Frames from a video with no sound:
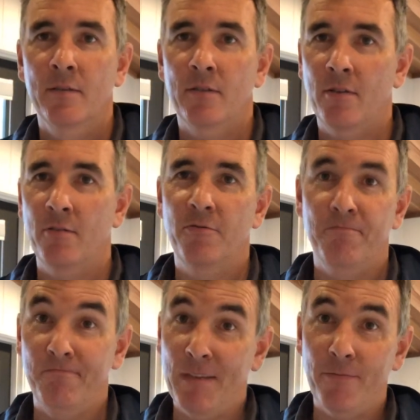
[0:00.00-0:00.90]
So
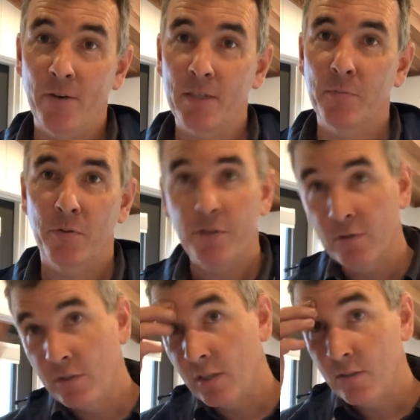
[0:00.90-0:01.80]
if I had to put
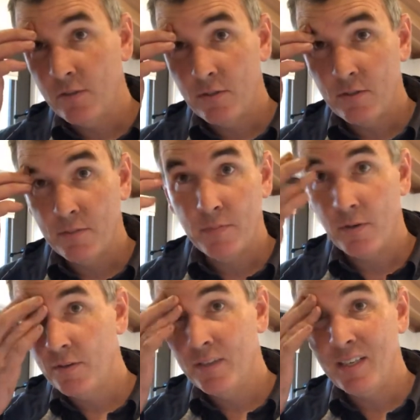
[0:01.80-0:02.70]
your solar system
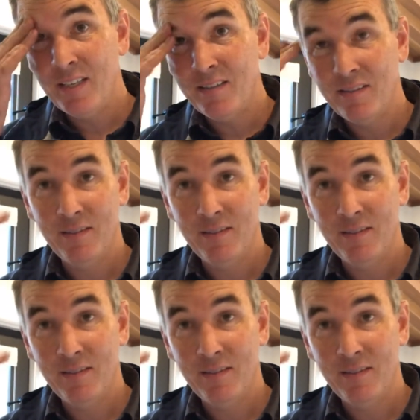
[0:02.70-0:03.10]
on the